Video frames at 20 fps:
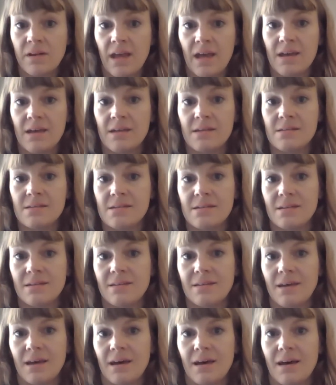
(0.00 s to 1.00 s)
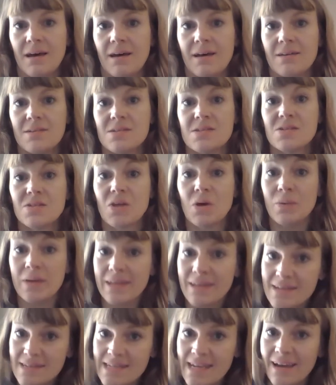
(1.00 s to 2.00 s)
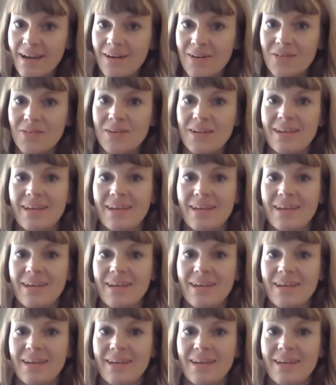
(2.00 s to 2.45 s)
And slowing it down,